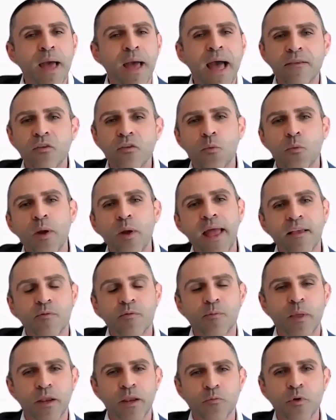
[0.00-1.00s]
Back to the way I
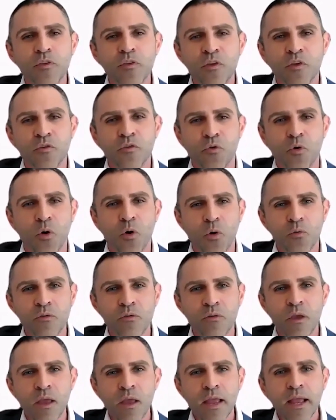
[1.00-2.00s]
explain risk
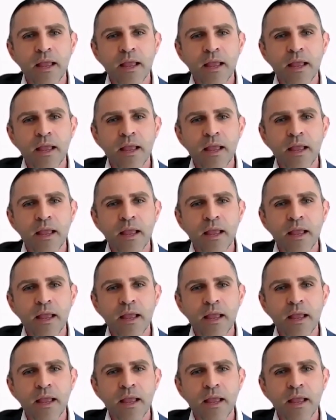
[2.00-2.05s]
controls,